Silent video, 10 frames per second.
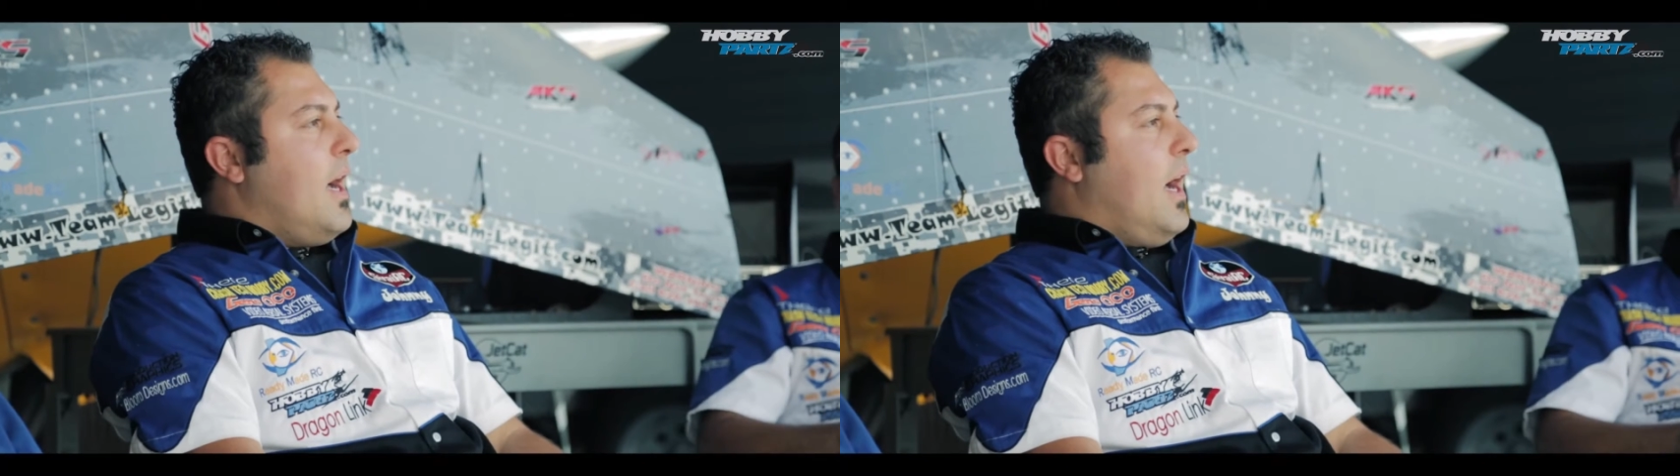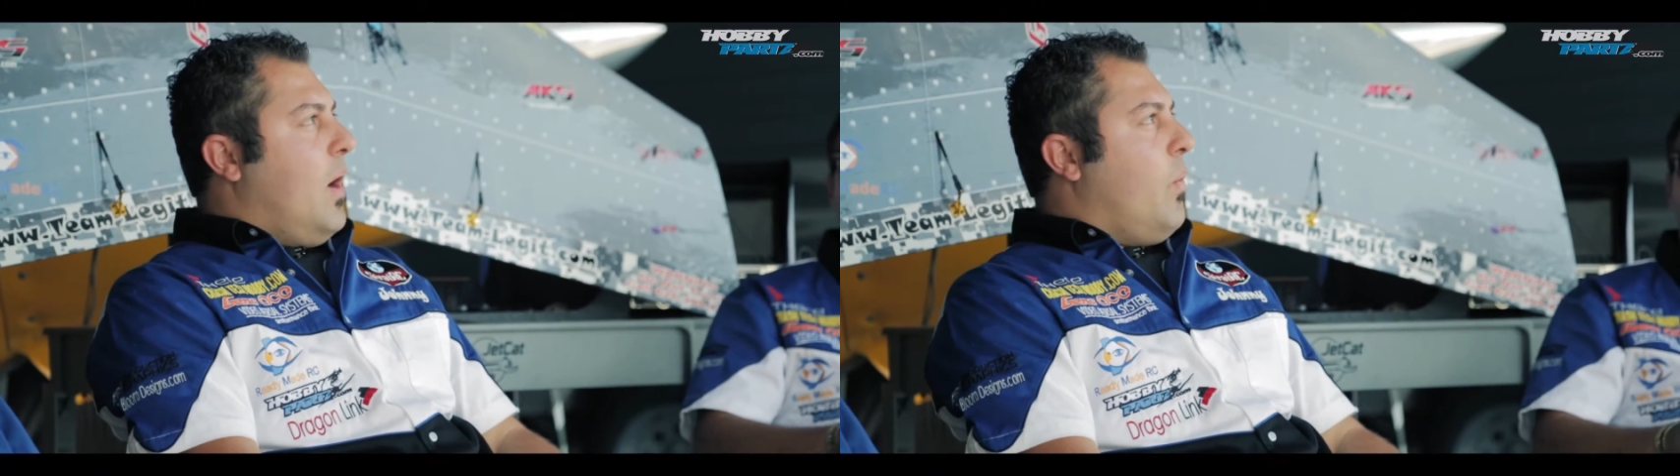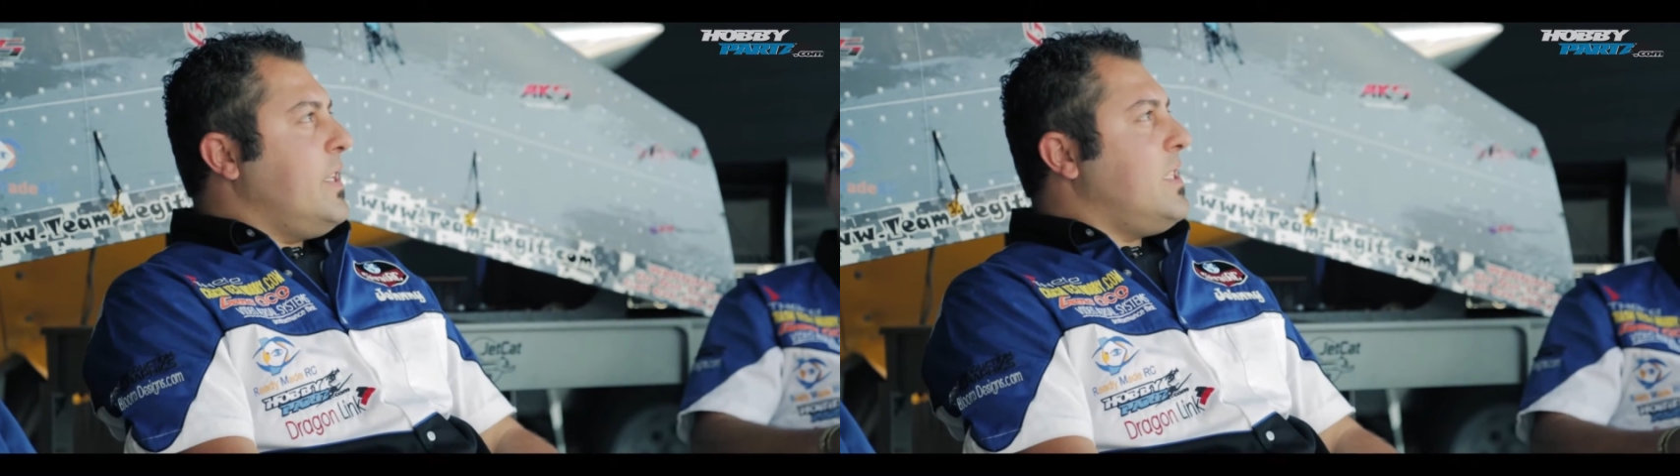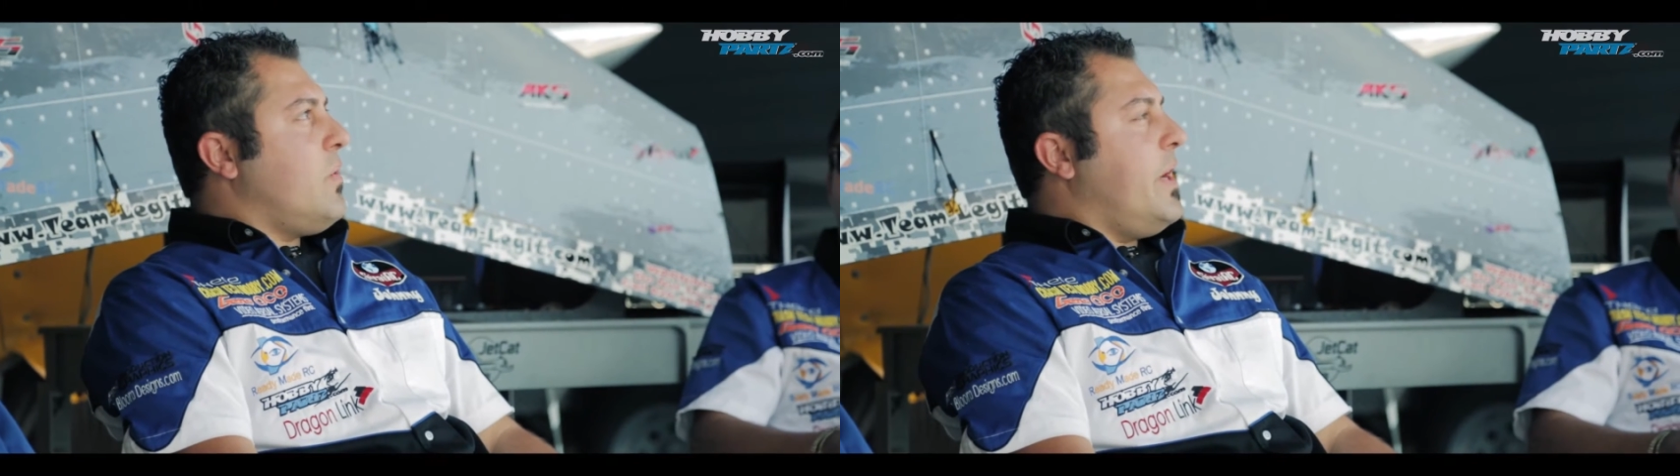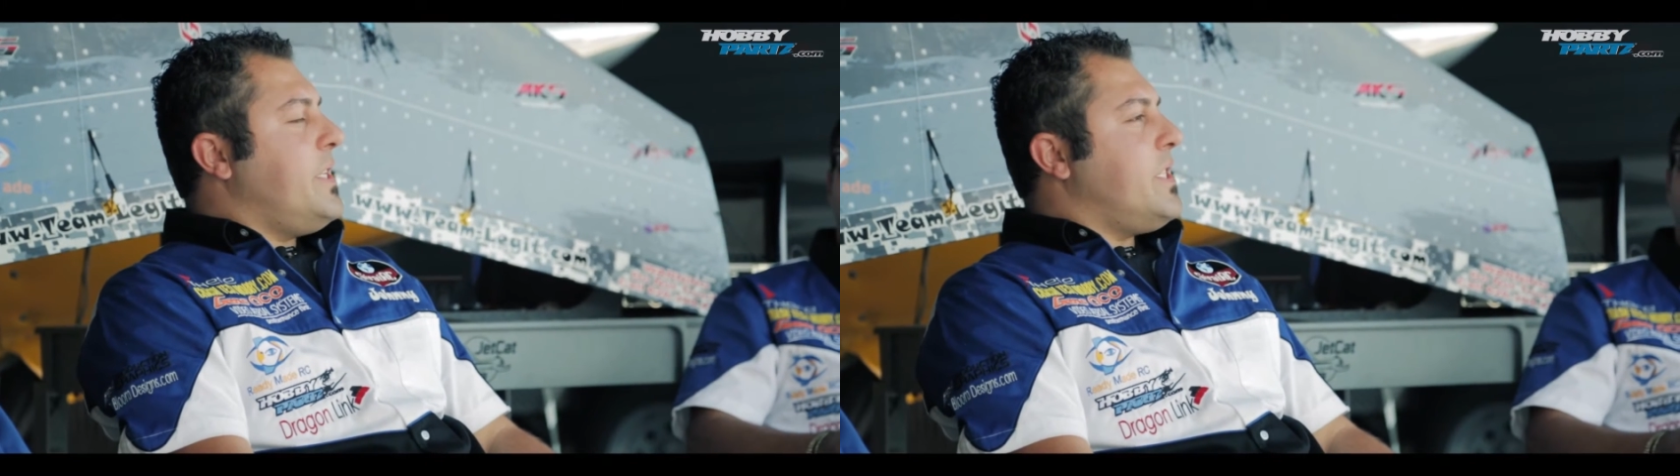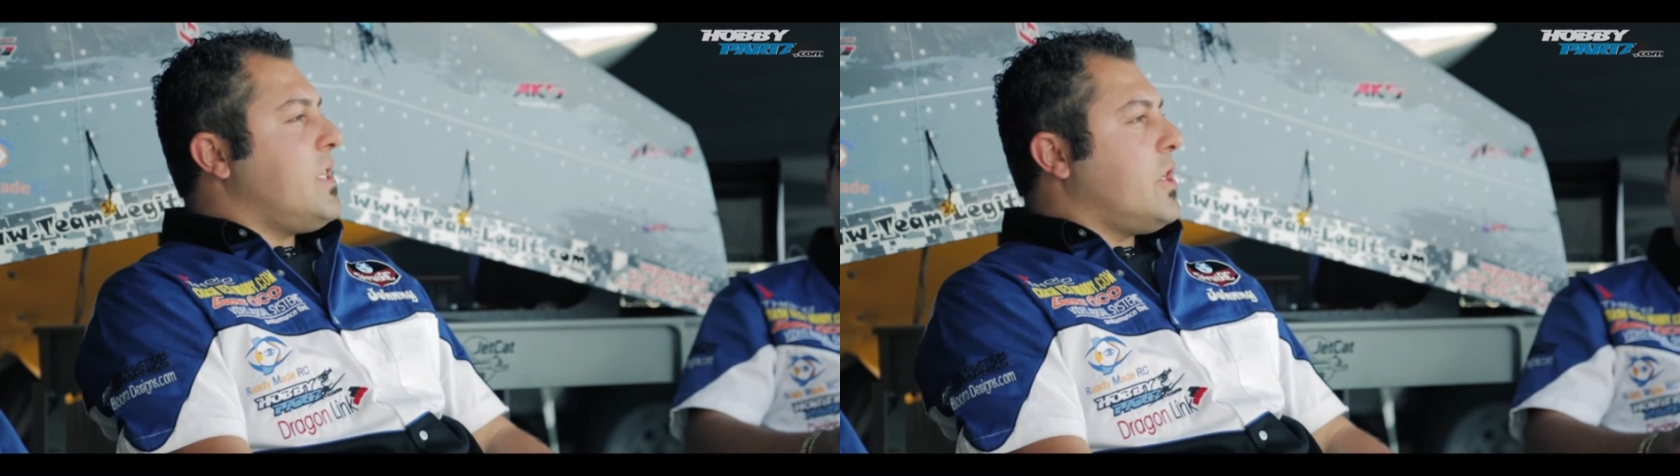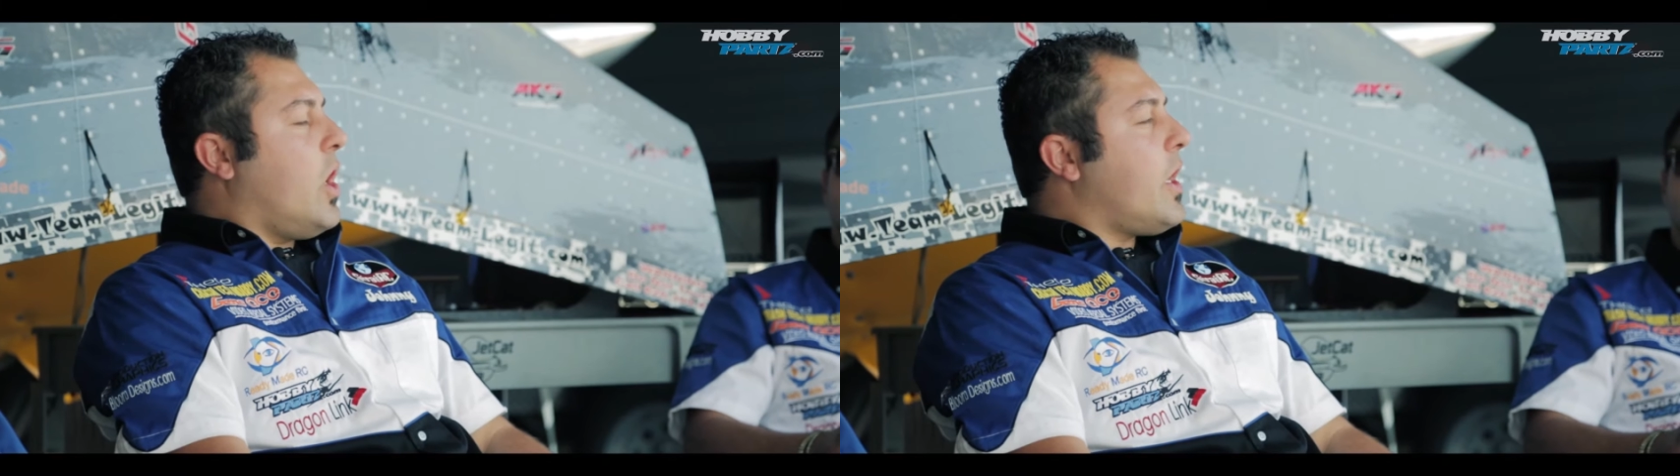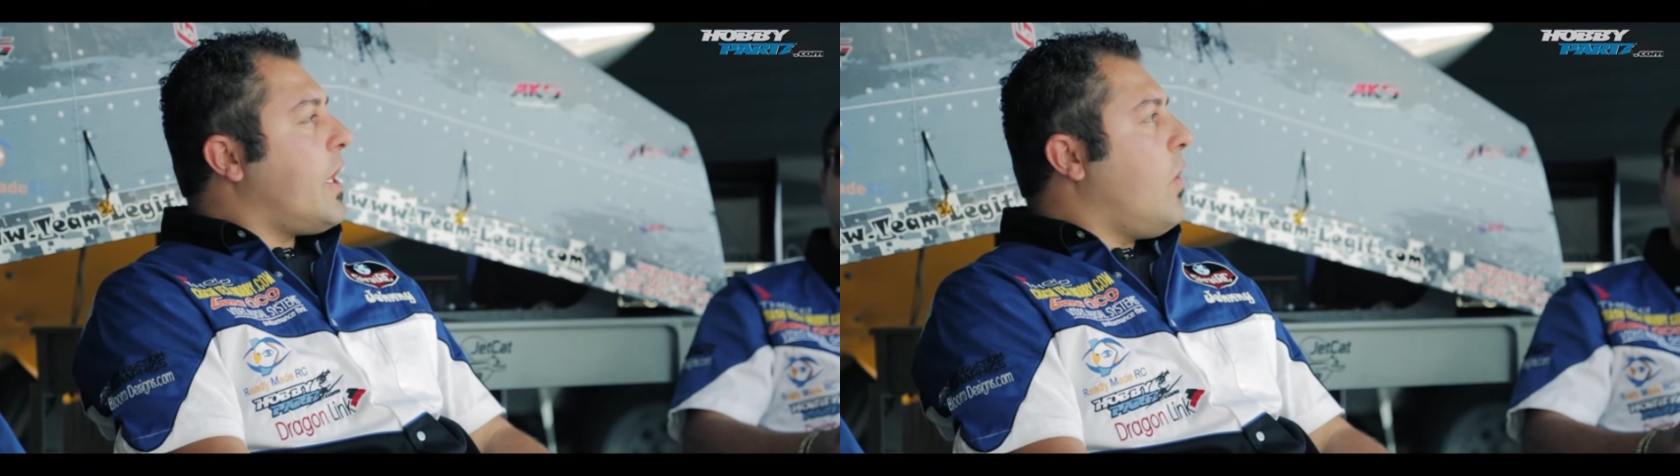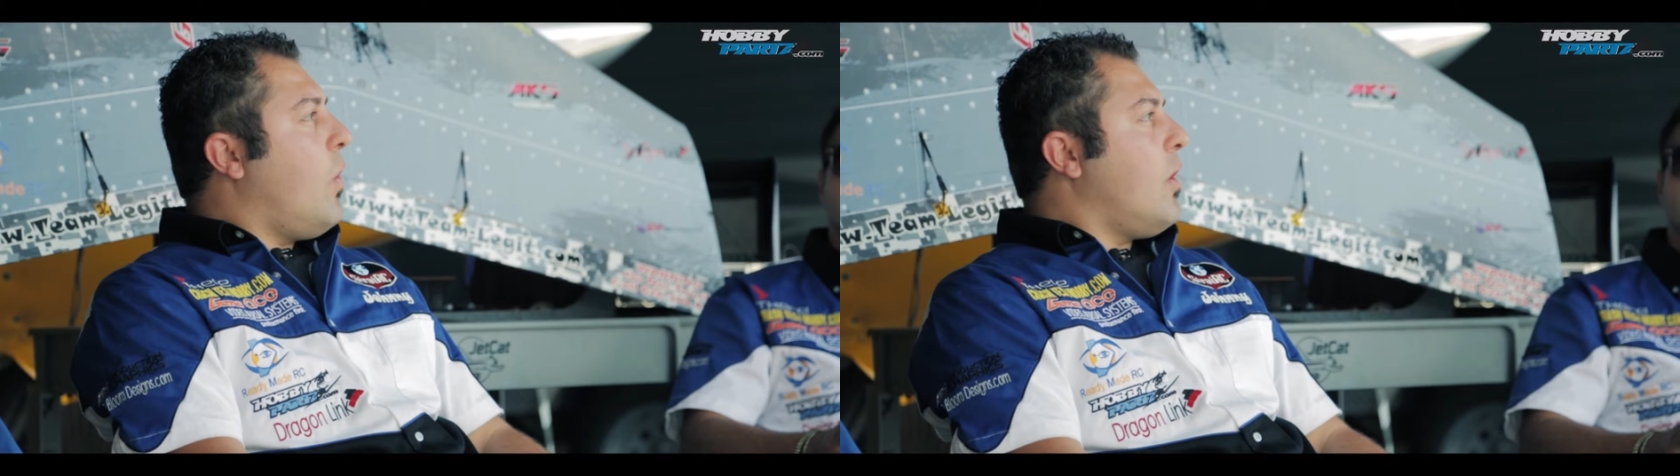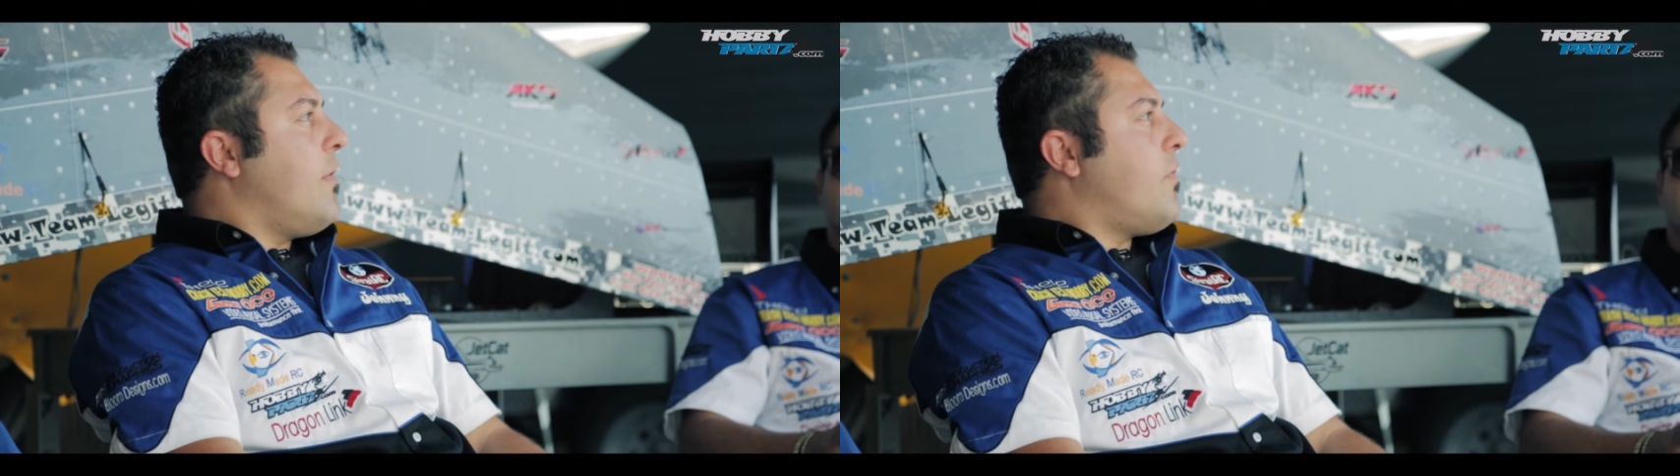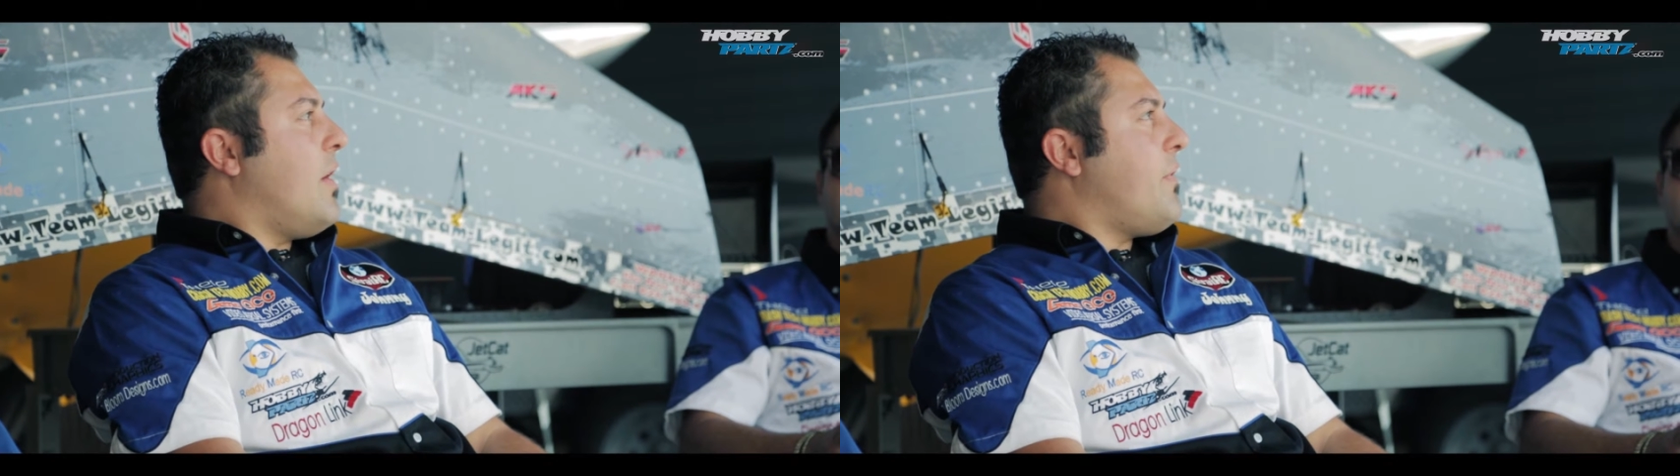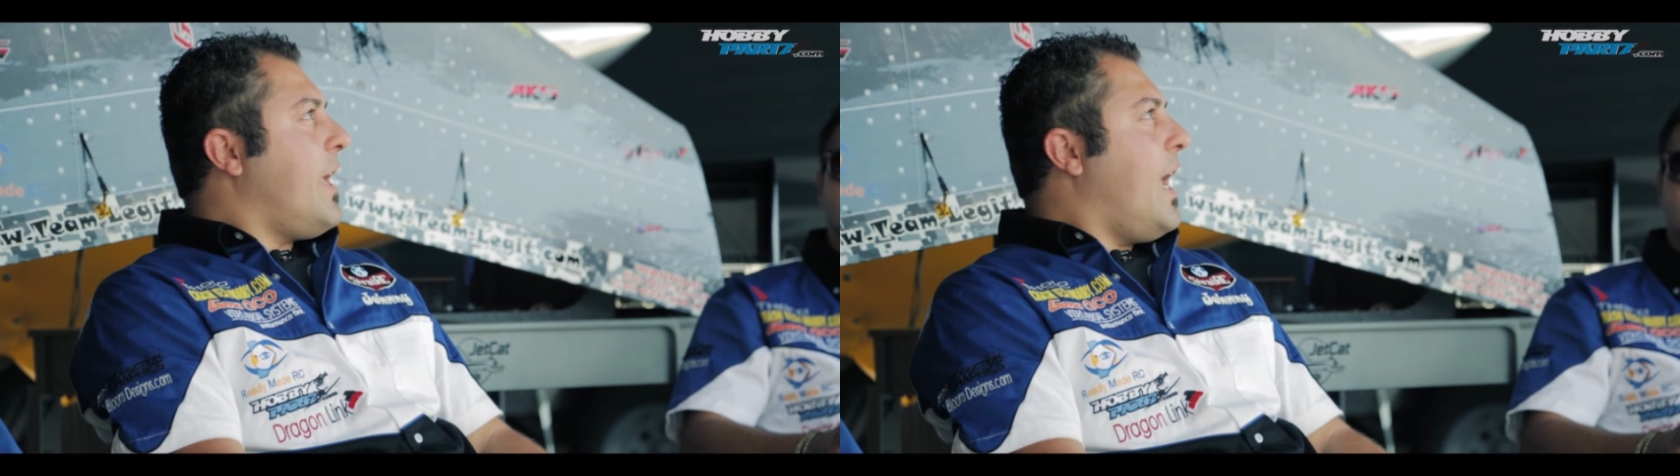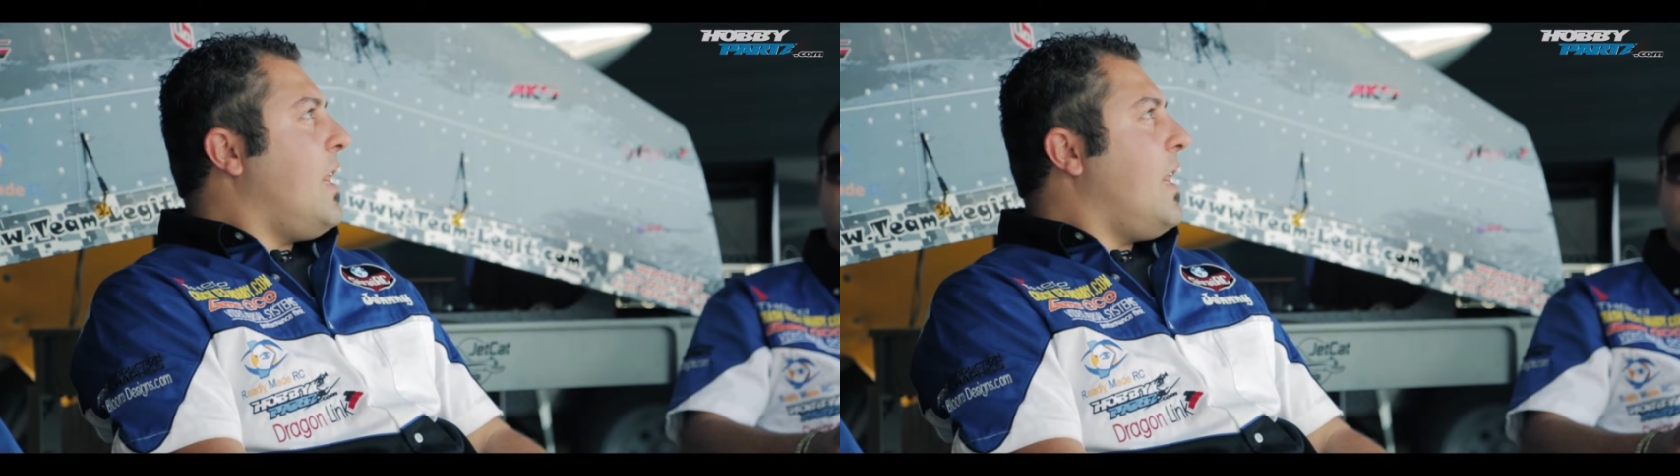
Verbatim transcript: Uh, once it reaches our target goal of roughly